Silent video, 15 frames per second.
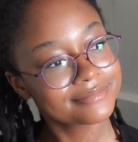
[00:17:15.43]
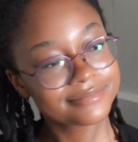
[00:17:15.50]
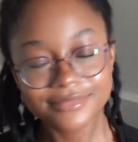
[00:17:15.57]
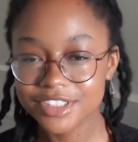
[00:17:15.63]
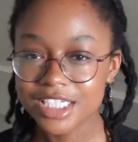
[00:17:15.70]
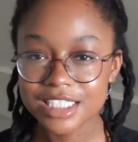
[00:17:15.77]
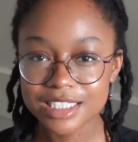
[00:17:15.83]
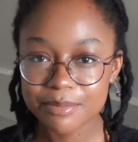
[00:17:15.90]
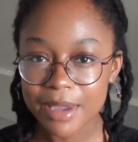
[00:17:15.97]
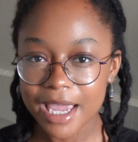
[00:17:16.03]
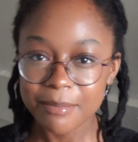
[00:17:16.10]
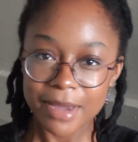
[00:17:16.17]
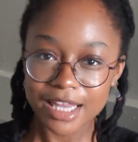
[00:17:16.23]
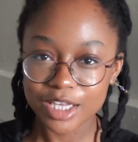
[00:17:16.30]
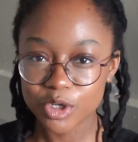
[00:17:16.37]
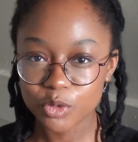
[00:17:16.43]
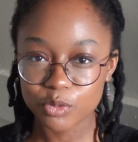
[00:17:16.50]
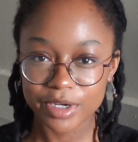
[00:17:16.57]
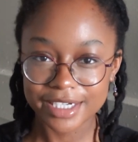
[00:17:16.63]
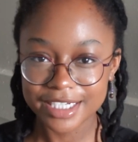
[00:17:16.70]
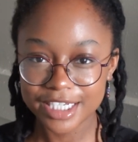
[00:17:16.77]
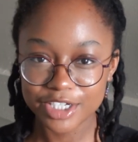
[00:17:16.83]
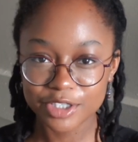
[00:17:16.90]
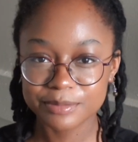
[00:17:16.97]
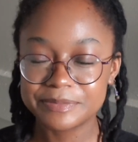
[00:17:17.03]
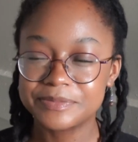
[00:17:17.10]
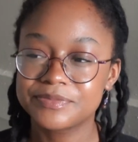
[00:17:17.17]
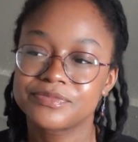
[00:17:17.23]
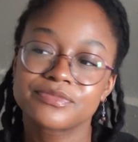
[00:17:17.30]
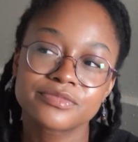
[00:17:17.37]
just to pay my little rent here,
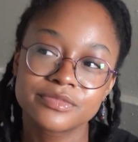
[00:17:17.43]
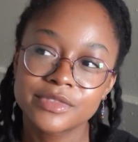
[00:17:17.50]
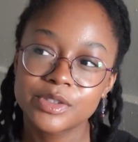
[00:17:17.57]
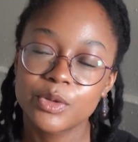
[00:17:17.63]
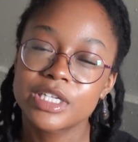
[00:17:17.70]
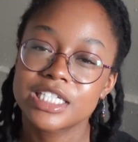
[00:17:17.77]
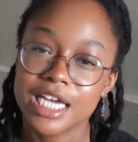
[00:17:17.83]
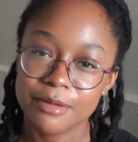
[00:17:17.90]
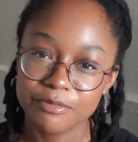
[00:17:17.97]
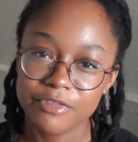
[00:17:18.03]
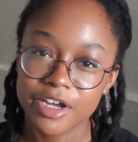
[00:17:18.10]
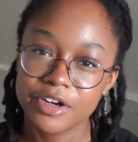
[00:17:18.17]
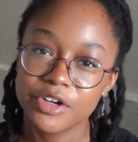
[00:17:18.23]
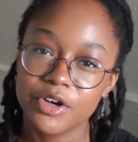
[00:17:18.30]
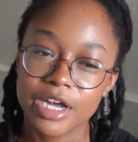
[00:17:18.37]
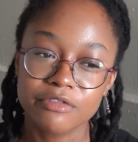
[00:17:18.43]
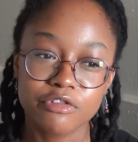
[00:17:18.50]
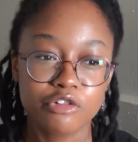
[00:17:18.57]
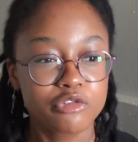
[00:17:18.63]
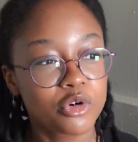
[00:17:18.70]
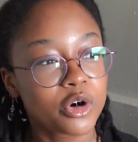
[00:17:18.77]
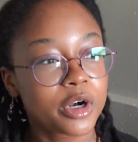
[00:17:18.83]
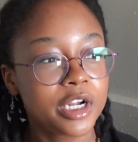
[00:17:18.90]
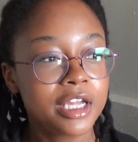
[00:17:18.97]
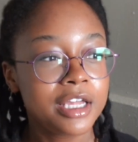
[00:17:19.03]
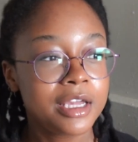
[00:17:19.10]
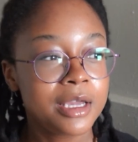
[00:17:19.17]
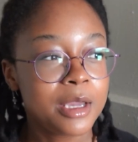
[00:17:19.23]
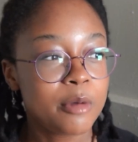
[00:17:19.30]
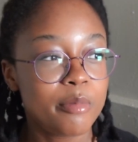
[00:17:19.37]
which I'm very grateful for.
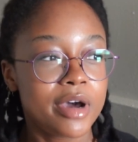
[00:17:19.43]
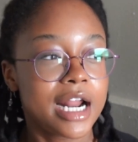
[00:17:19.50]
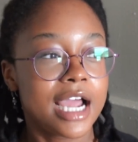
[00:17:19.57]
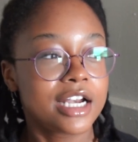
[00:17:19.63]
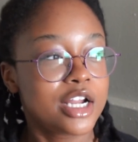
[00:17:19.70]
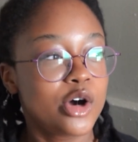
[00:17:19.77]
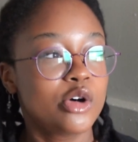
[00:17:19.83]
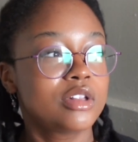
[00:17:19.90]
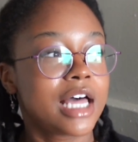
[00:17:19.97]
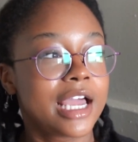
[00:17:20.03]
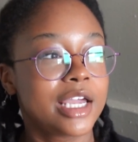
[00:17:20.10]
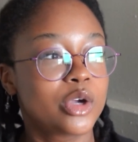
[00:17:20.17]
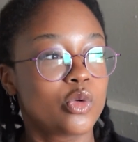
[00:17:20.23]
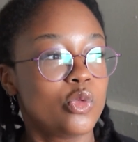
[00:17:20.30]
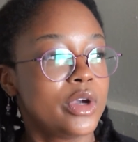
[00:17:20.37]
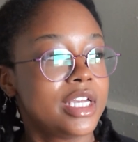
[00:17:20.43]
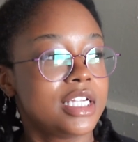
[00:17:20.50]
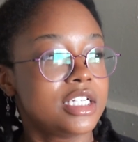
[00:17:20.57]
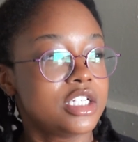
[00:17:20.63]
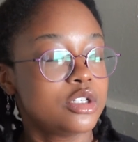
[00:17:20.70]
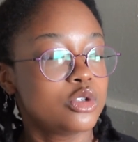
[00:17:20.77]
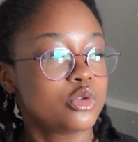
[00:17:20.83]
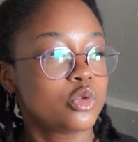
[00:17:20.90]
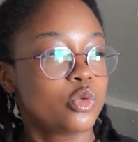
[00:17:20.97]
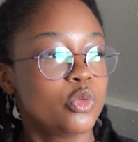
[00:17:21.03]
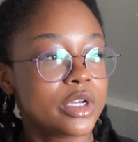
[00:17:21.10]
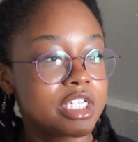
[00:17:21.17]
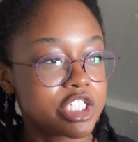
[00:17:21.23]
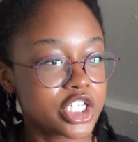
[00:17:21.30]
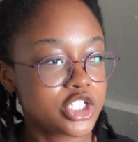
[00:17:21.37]
But I know, like,
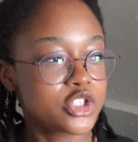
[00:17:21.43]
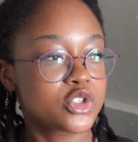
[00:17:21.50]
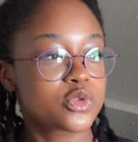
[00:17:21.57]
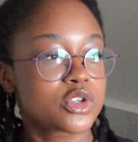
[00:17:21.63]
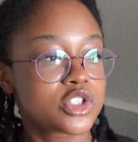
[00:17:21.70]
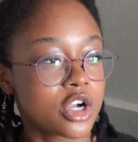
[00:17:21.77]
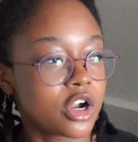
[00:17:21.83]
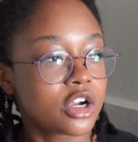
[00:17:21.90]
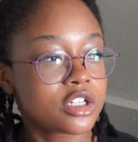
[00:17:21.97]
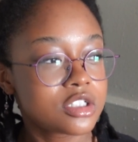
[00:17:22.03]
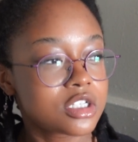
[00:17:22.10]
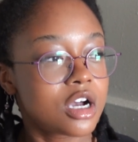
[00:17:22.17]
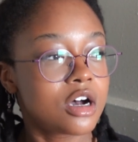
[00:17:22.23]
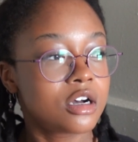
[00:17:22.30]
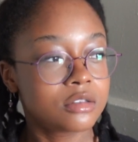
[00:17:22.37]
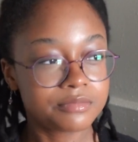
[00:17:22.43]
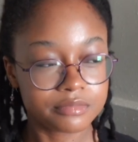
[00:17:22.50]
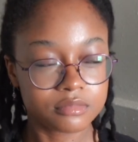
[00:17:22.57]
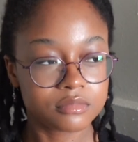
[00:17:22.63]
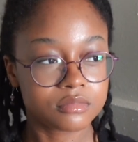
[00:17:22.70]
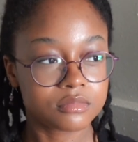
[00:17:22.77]
when Jesus returns, y'all,